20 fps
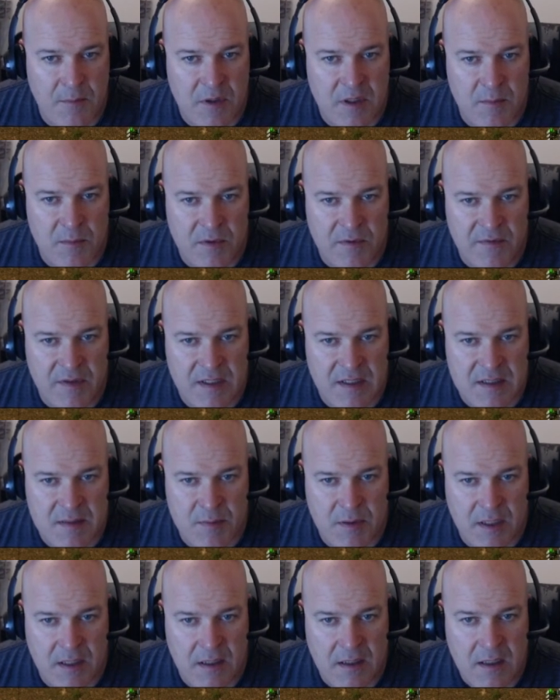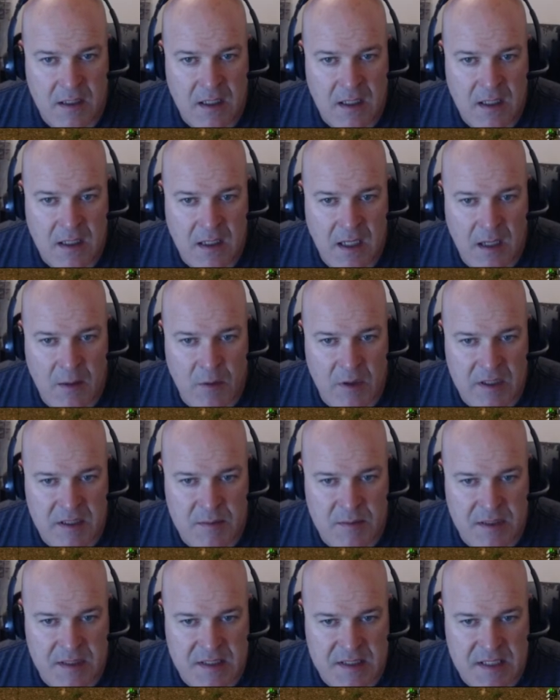we can move this, but I want it
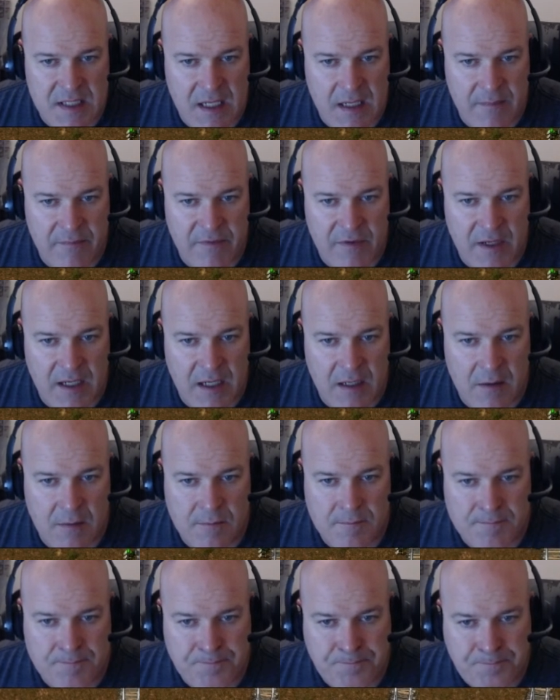to be the same for now.